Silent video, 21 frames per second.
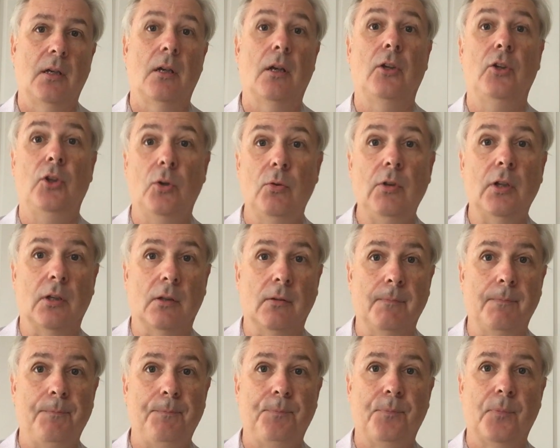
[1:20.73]
a union,
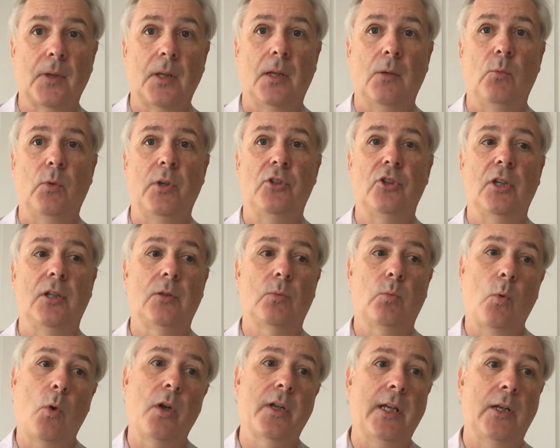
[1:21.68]
which is
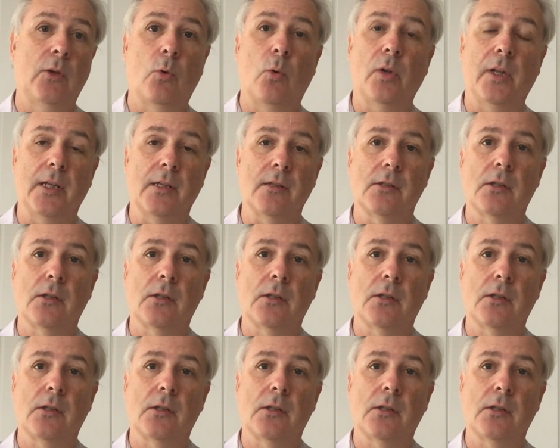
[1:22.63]
one in, all in.